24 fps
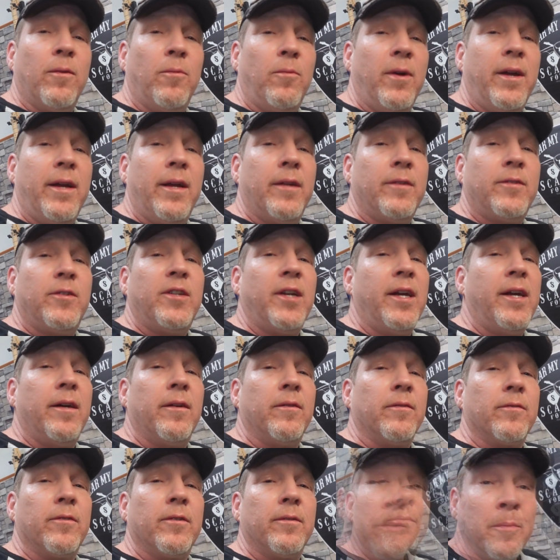the way it
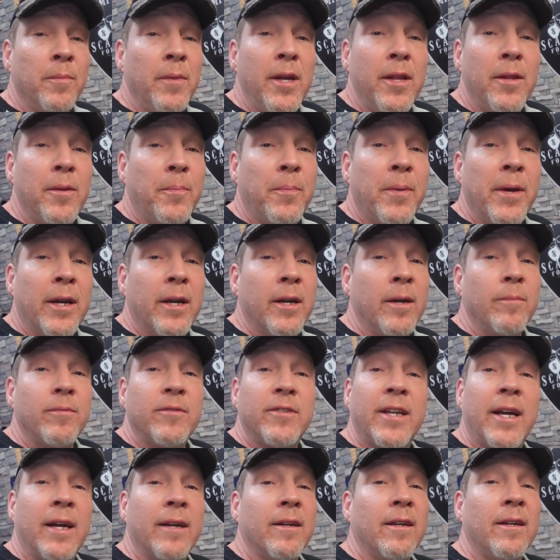sounds? To me, the pickups
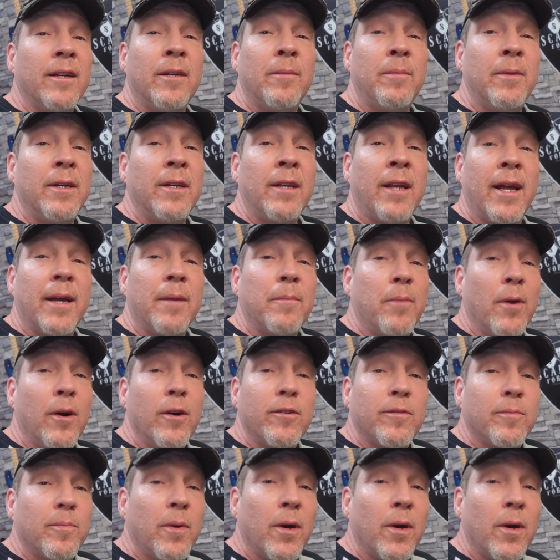sound a little bit like burst